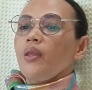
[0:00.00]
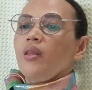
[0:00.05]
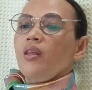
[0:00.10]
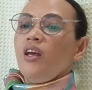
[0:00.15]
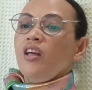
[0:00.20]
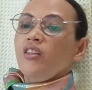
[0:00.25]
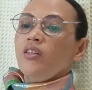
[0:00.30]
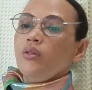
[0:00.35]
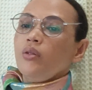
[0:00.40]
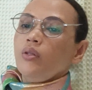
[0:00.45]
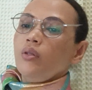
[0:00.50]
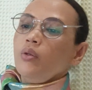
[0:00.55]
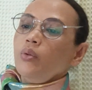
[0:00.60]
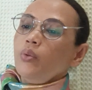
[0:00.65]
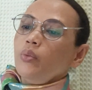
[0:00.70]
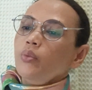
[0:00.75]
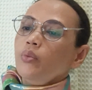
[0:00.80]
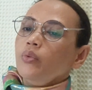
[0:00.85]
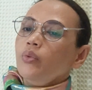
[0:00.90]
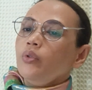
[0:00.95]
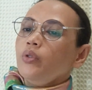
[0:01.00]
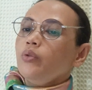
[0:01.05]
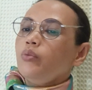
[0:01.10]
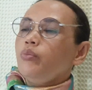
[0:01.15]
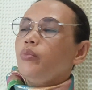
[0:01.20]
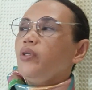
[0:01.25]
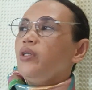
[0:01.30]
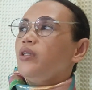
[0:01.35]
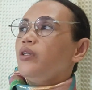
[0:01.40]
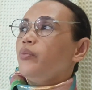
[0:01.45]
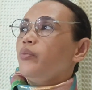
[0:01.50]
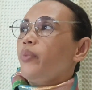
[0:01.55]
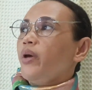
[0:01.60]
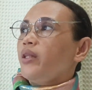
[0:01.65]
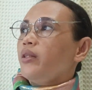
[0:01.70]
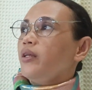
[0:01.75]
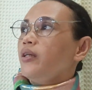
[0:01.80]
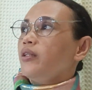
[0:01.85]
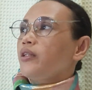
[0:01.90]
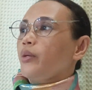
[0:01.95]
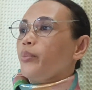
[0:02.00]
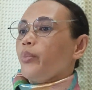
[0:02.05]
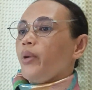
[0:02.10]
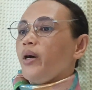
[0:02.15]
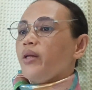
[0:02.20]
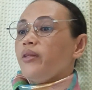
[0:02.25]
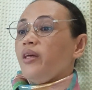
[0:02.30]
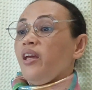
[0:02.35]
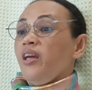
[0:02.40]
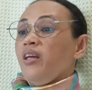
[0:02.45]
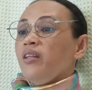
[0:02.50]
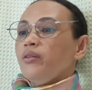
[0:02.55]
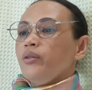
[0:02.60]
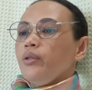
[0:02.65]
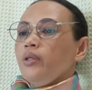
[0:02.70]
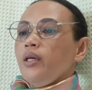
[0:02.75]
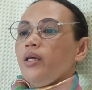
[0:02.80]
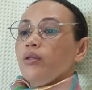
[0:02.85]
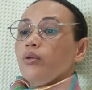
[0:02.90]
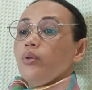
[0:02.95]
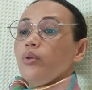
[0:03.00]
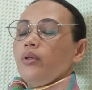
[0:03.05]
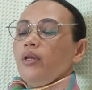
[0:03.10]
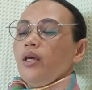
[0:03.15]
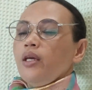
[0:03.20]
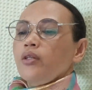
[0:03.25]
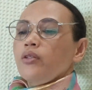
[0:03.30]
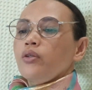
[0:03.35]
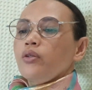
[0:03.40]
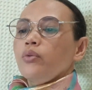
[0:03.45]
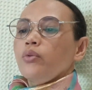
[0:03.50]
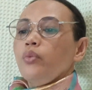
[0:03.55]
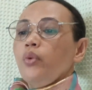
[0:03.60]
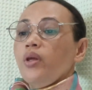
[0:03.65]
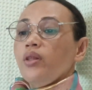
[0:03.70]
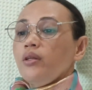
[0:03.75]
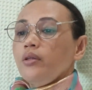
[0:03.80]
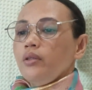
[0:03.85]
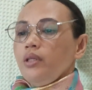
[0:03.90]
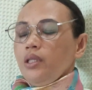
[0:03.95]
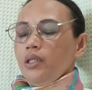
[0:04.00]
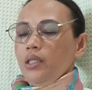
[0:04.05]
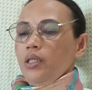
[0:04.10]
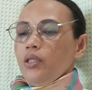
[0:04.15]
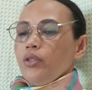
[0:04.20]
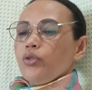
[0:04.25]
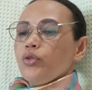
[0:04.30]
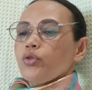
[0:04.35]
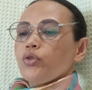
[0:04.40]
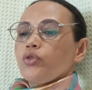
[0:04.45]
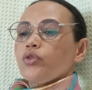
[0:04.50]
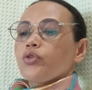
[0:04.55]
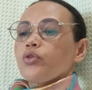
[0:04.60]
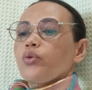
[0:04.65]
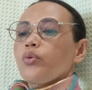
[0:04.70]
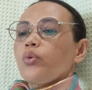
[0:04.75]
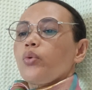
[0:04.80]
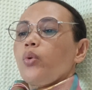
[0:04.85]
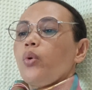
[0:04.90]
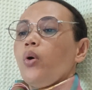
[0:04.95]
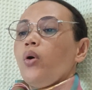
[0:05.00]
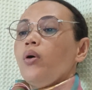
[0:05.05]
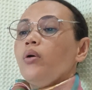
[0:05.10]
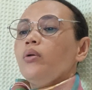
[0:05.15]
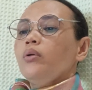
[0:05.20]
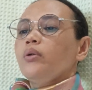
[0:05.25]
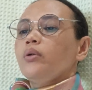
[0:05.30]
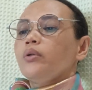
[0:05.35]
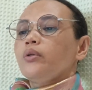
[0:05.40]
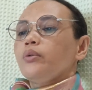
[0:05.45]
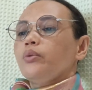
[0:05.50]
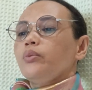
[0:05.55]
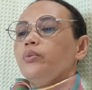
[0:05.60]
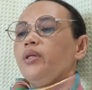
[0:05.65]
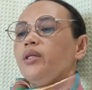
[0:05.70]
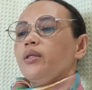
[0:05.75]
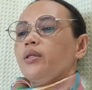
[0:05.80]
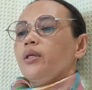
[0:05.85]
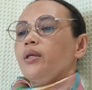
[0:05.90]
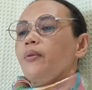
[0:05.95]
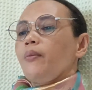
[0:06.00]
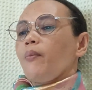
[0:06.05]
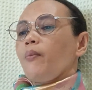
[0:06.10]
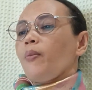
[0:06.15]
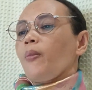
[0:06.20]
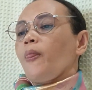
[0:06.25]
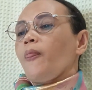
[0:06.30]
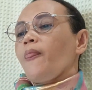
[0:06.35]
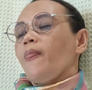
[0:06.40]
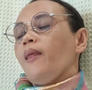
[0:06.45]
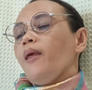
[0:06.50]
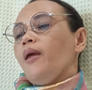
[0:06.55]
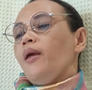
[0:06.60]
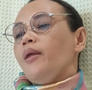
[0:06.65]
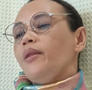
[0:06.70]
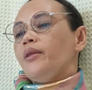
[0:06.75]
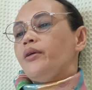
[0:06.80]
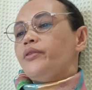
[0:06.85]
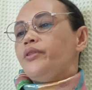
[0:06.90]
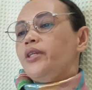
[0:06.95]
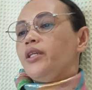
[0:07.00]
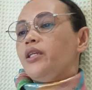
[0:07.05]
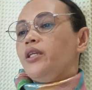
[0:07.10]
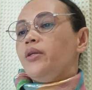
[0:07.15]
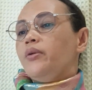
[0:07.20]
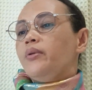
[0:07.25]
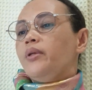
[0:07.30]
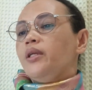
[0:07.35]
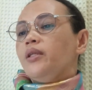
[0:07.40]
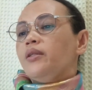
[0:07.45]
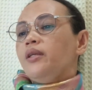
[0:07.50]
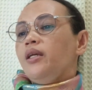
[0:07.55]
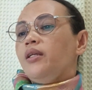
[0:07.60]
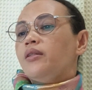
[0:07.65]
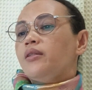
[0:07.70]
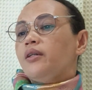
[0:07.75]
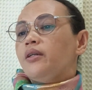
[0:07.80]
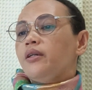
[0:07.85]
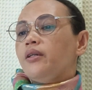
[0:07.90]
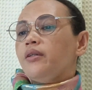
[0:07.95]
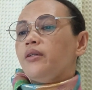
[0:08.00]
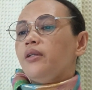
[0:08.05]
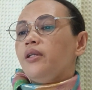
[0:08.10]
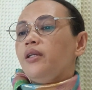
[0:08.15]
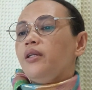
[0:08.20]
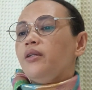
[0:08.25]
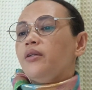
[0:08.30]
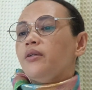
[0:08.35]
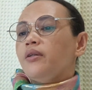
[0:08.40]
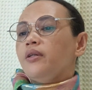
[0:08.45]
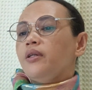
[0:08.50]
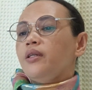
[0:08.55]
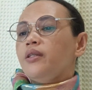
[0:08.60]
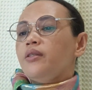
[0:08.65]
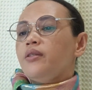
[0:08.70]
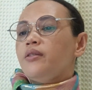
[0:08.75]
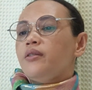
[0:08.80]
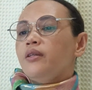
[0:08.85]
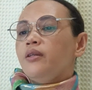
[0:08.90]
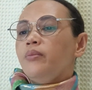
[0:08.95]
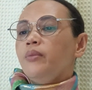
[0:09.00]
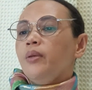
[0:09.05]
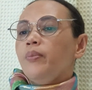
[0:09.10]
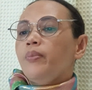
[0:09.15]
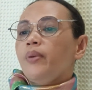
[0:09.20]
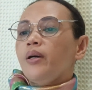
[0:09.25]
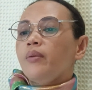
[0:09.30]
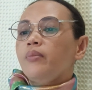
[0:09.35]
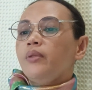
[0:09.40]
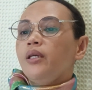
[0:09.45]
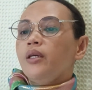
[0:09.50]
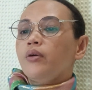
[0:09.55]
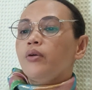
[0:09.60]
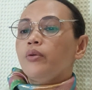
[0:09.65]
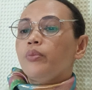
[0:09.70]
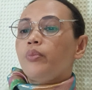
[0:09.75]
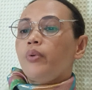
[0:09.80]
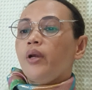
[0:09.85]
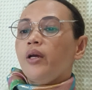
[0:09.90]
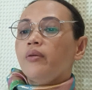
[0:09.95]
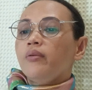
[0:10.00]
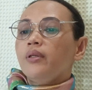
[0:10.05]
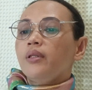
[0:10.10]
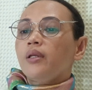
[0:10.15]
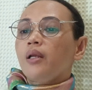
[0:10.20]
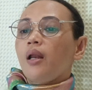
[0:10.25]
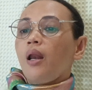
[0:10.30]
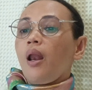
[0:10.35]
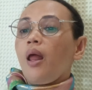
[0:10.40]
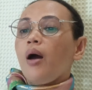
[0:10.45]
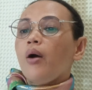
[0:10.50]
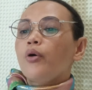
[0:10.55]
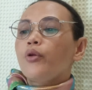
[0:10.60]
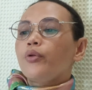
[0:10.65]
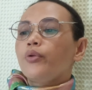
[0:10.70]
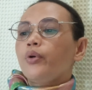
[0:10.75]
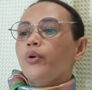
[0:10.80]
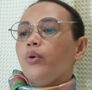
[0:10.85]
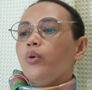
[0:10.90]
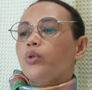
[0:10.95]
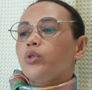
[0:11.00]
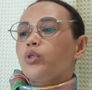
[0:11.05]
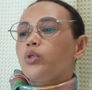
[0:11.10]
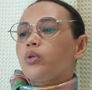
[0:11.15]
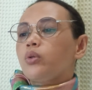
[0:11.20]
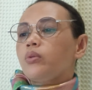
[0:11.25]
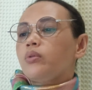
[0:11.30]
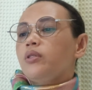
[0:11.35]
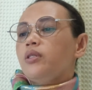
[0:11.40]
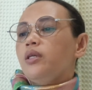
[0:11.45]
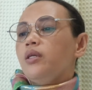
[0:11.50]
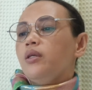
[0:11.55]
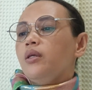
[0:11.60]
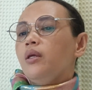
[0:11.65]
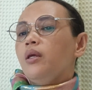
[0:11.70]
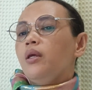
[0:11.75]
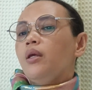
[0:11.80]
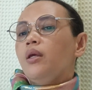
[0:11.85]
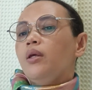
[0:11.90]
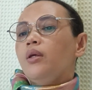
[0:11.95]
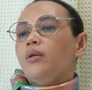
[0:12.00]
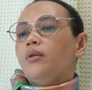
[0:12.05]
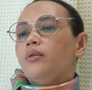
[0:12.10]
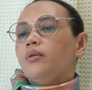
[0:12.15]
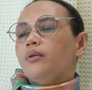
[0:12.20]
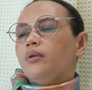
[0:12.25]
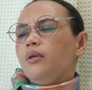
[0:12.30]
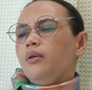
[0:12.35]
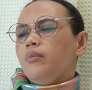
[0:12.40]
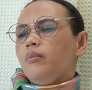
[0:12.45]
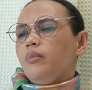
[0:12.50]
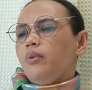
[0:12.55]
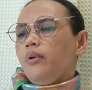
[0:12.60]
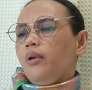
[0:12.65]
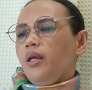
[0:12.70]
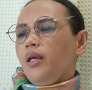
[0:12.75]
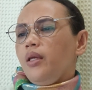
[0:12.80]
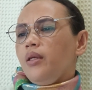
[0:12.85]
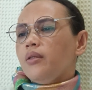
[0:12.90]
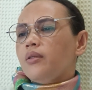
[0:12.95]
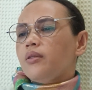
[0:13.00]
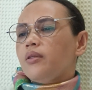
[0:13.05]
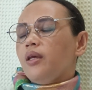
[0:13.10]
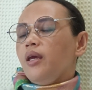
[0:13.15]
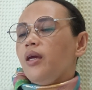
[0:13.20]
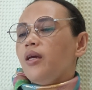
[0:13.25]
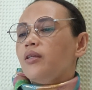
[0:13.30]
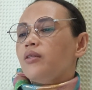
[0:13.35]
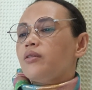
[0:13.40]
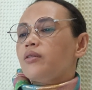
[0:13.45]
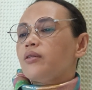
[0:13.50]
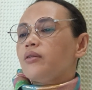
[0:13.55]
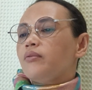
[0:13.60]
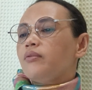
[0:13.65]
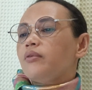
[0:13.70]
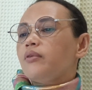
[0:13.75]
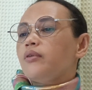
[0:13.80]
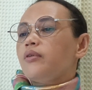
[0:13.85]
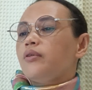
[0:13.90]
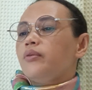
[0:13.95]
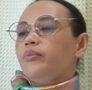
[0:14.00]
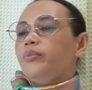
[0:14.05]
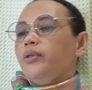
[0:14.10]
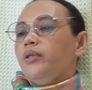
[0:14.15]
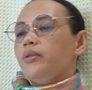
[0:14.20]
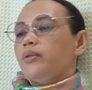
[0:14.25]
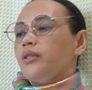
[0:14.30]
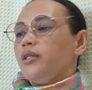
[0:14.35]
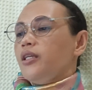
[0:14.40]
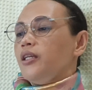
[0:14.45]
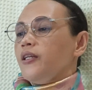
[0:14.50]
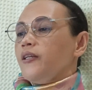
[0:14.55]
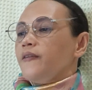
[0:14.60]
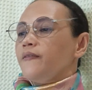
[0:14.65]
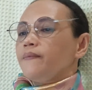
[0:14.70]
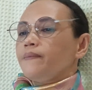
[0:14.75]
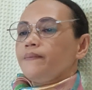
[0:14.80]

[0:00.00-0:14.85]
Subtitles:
That would be dependent upon the internet connection, whether it is strong or weak. Now, securing data earlier in semi-public or private cloud, or choosing to embrace edge of computing.